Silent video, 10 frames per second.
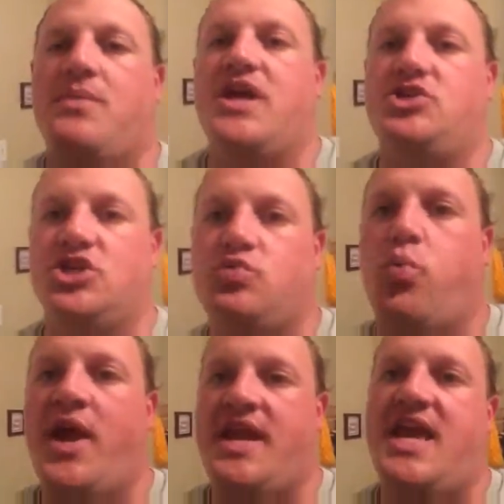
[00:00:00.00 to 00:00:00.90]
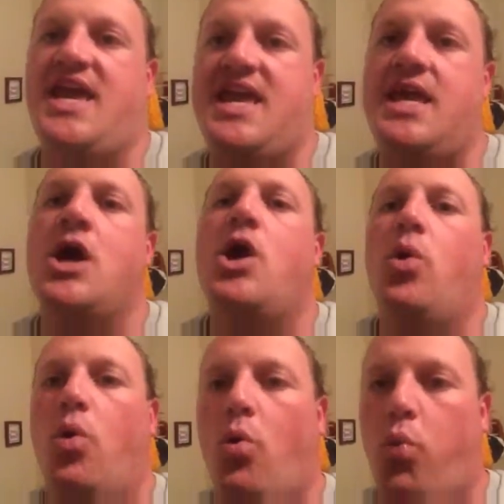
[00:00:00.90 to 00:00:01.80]
It's just, when he
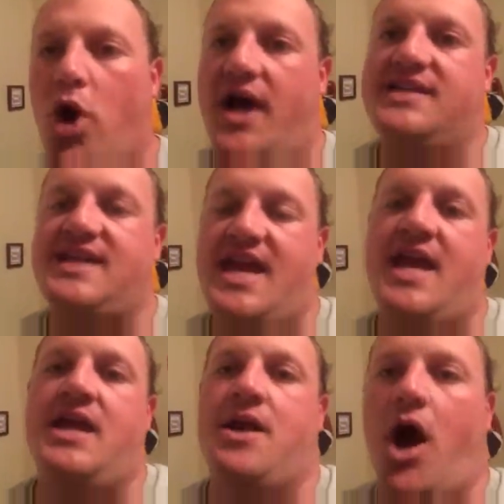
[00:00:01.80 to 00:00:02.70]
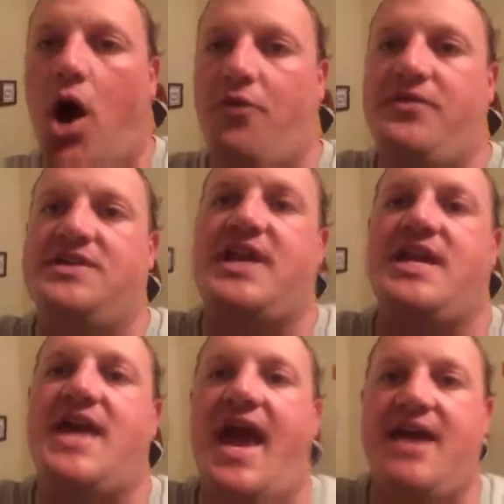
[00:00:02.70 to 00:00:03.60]
was in office, he
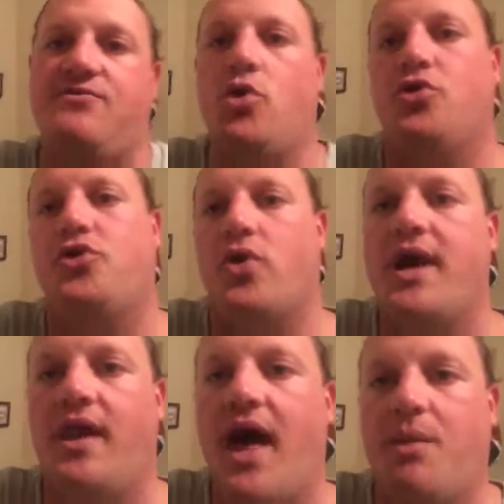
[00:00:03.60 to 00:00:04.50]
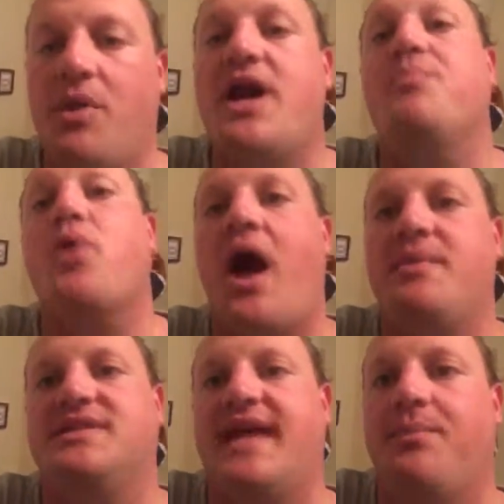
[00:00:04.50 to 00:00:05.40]
gave North Korea a lot of money.
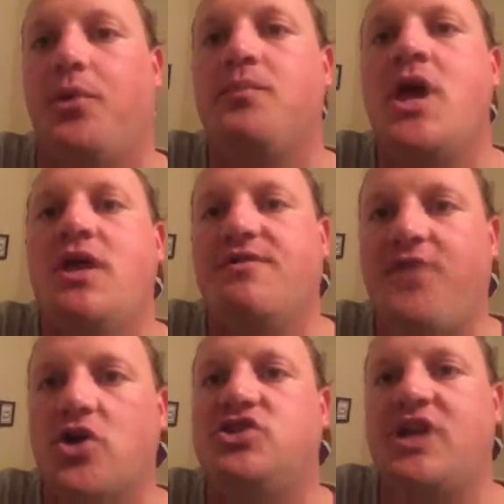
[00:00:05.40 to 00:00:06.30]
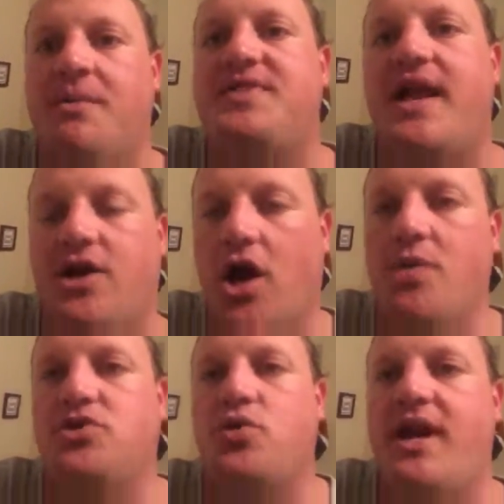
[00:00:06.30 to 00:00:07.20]
Prime example, the first summit that
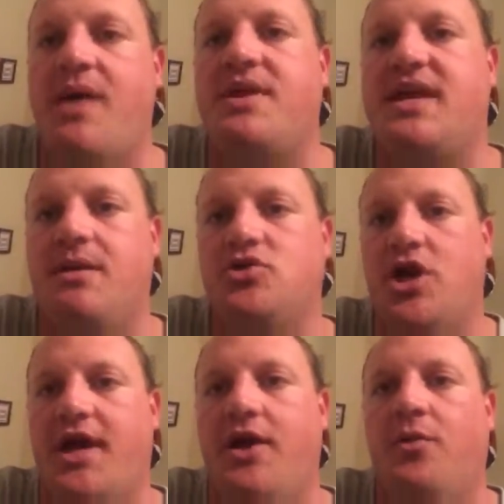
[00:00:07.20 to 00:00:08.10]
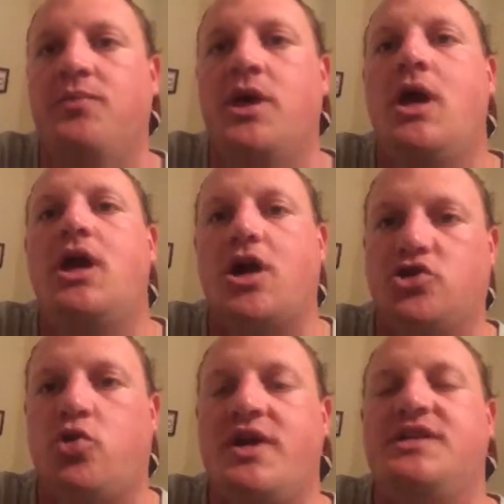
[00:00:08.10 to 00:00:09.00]
occurred between him and Kim Jong-il
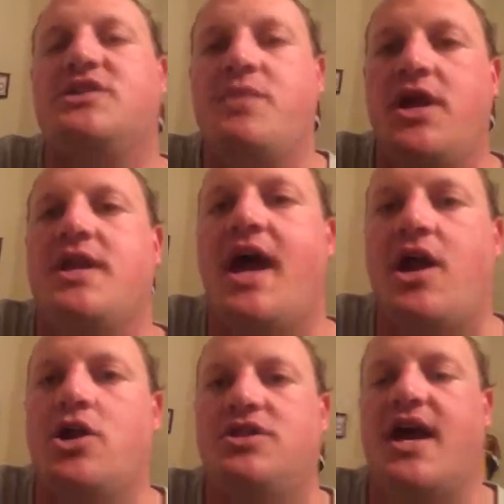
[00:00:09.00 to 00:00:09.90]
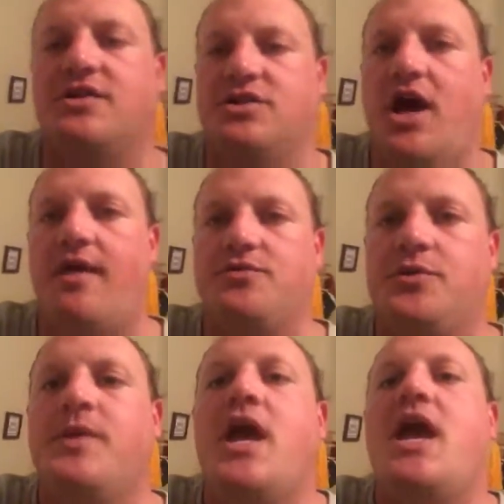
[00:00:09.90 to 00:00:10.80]
cost
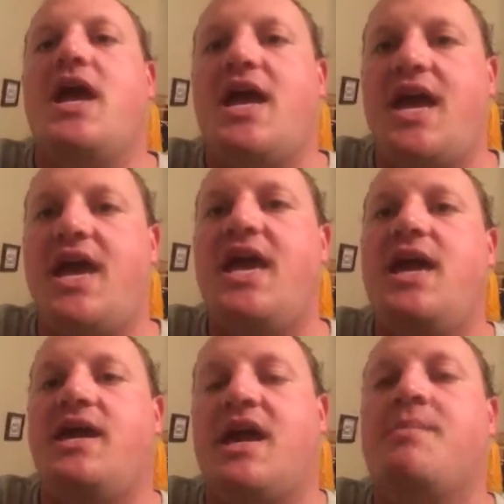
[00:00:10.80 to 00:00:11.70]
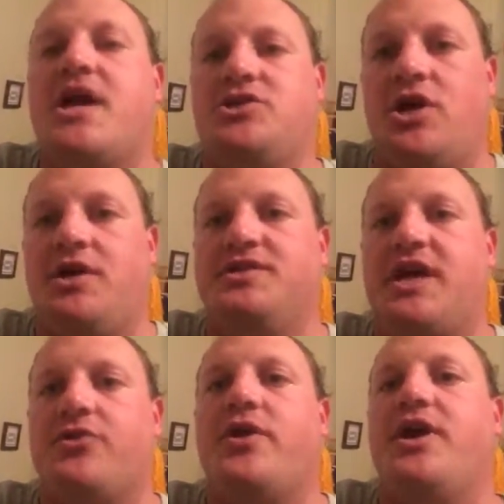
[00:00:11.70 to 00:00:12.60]
$26,900,000. Kim Dae-jung and the
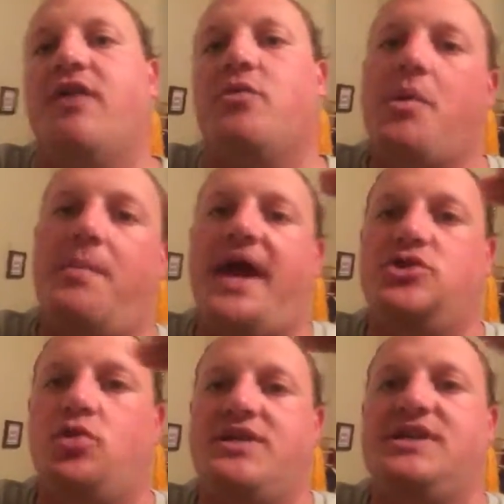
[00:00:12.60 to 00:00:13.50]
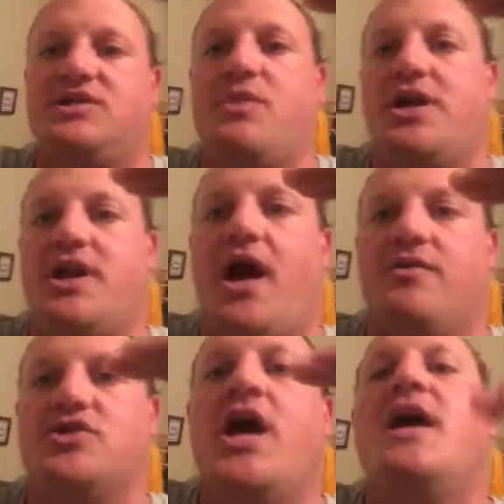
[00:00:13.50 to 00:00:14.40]
South Korean government paid $26
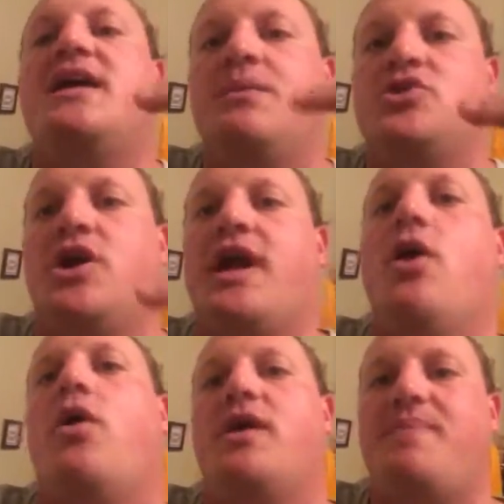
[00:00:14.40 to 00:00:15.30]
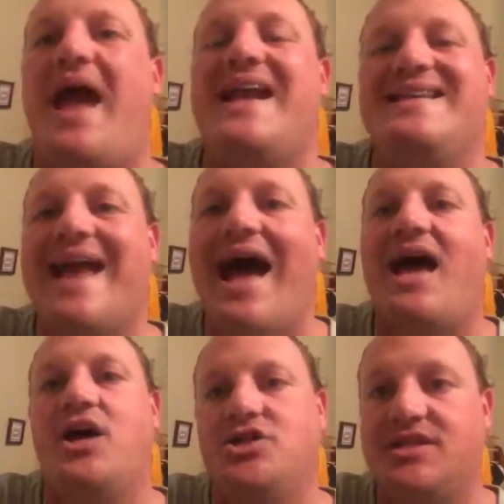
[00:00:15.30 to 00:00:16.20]
million. Kim Jong-il only paid
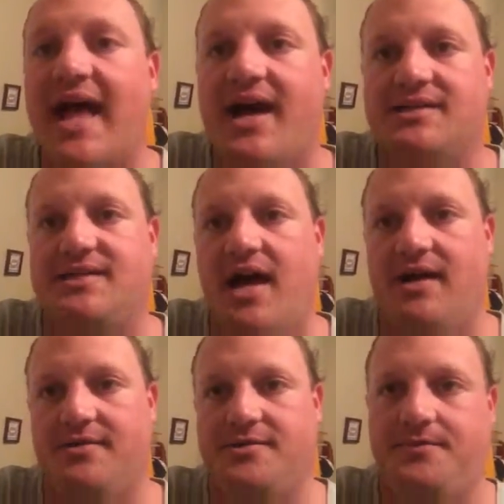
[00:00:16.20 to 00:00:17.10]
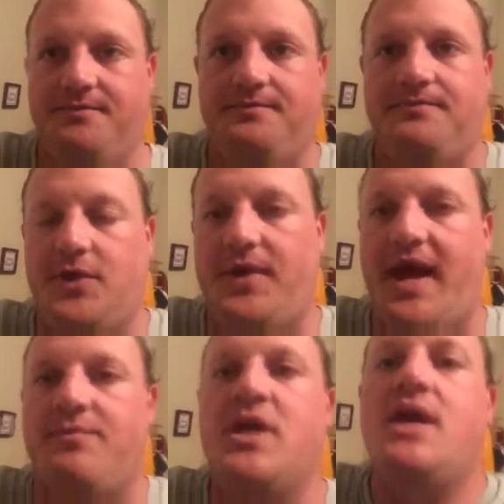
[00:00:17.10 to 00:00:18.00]
$900,000.
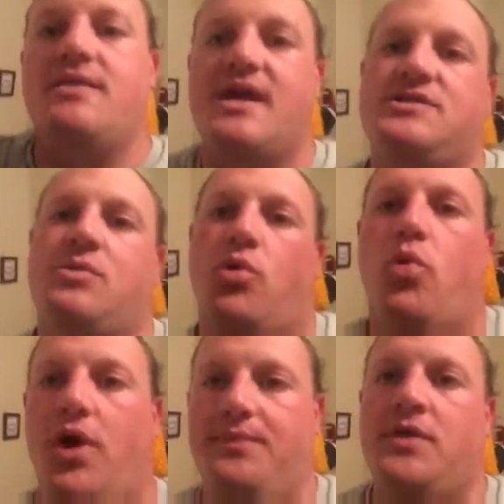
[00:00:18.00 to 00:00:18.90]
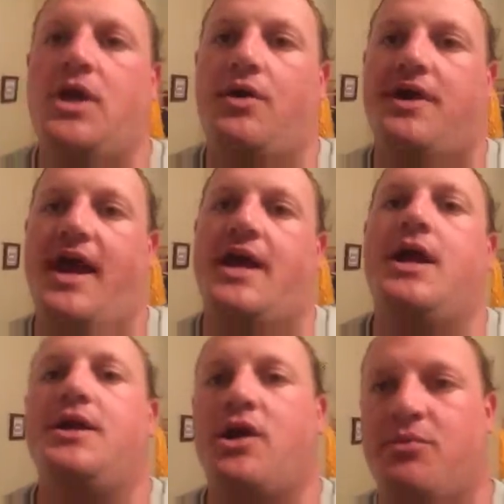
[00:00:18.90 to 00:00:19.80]
Okay? That's number one. Okay?
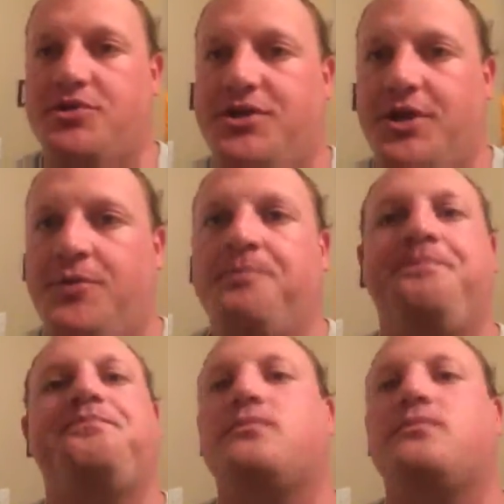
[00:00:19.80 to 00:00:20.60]
Number two,